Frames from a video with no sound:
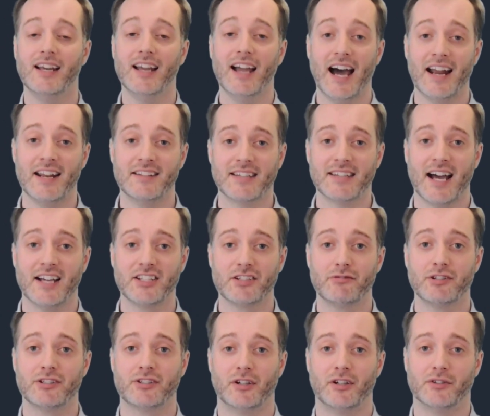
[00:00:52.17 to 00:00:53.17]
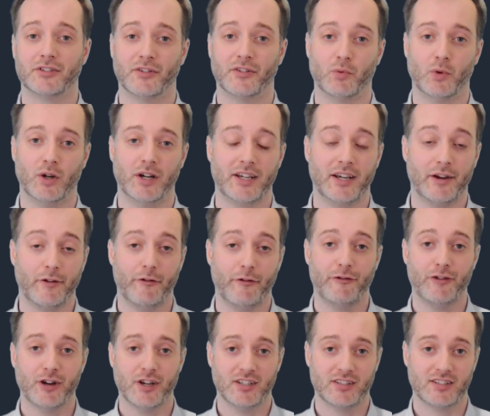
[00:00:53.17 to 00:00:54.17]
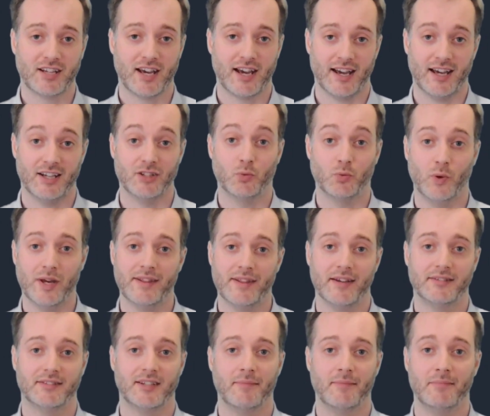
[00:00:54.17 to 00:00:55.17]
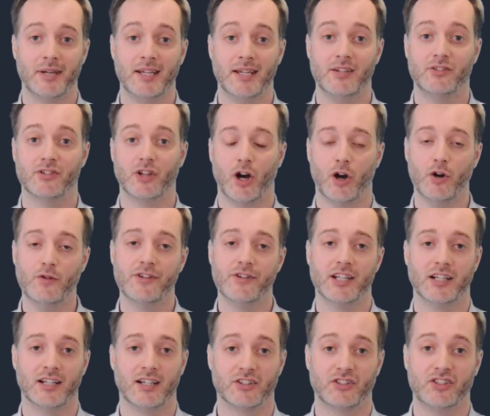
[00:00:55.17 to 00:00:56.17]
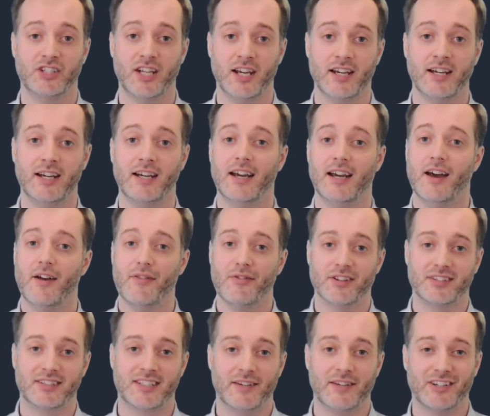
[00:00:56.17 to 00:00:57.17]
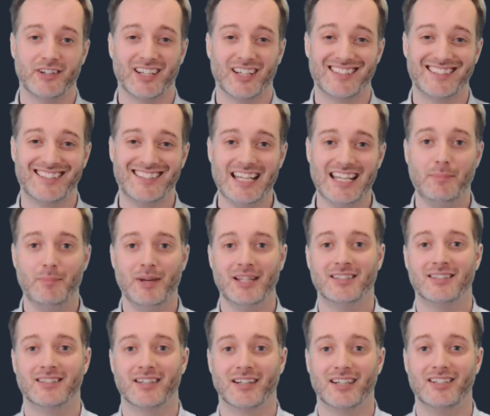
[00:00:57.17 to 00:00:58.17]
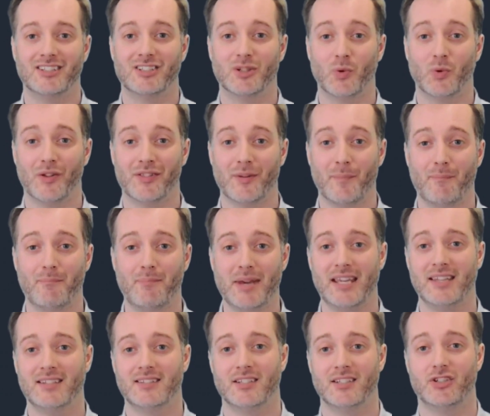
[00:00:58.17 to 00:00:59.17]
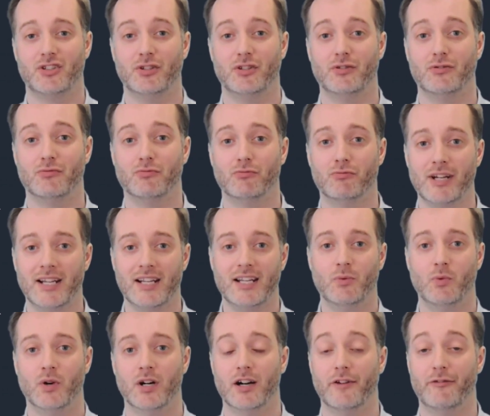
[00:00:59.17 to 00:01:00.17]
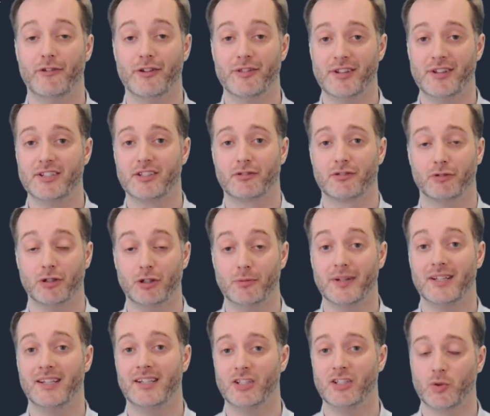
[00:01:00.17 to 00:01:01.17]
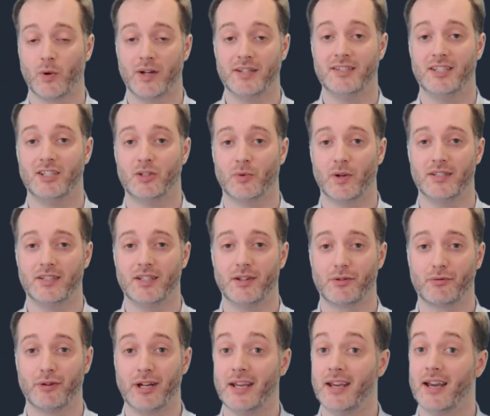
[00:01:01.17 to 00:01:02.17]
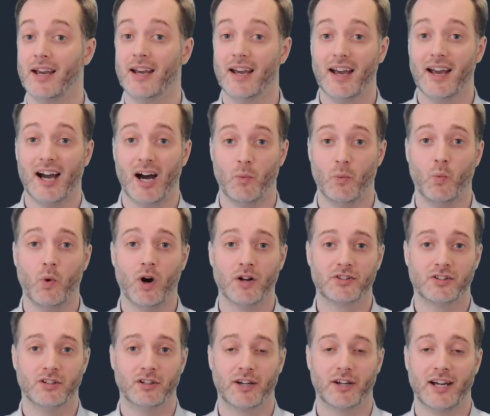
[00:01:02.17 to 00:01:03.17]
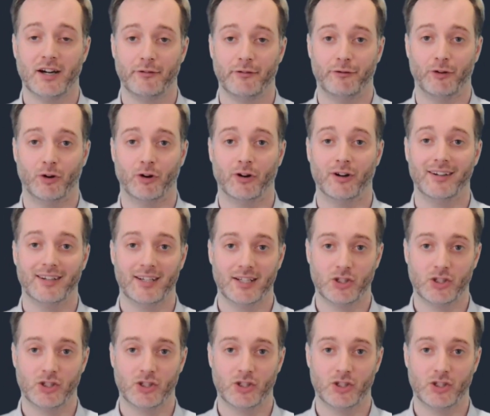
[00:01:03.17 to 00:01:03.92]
And it's as a result of working firsthand with SMBs over the last year that's given us deep insight to what the biggest issues really were for this group in 2023 and what to look out for in